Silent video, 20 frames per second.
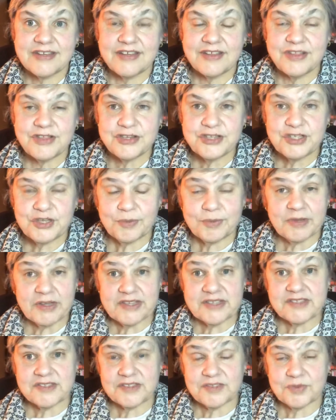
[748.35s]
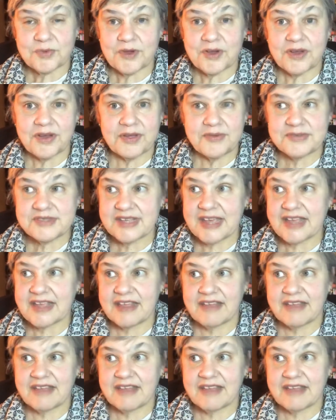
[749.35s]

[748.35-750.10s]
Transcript: the two places were. It